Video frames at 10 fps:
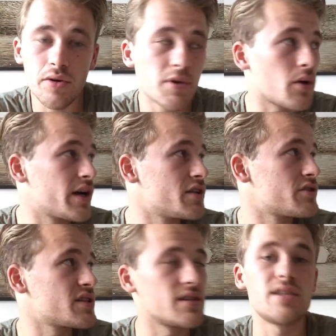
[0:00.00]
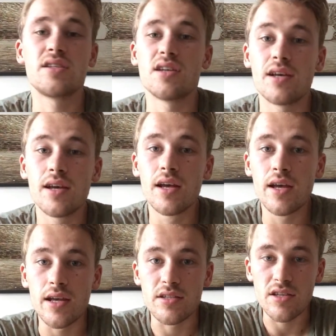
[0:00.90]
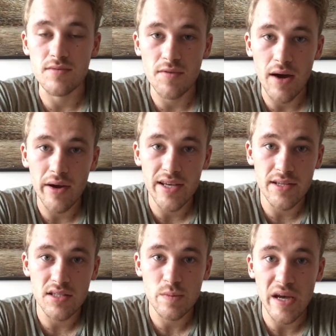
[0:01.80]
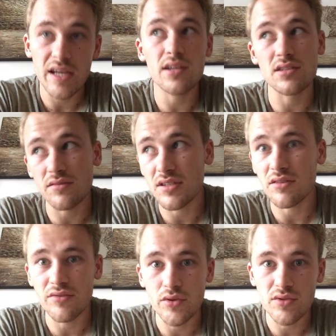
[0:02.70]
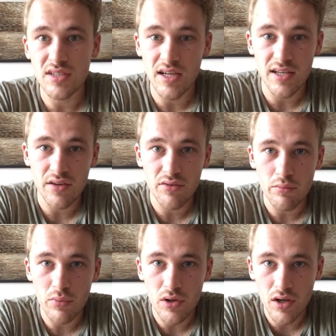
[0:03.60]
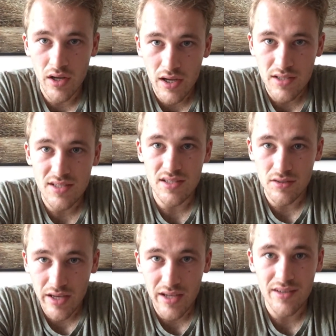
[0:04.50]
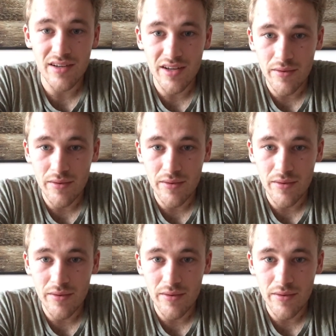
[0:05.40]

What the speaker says: It'd be quite interesting this year in terms of how I eat in Spain, because obviously the food's slightly different, but still getting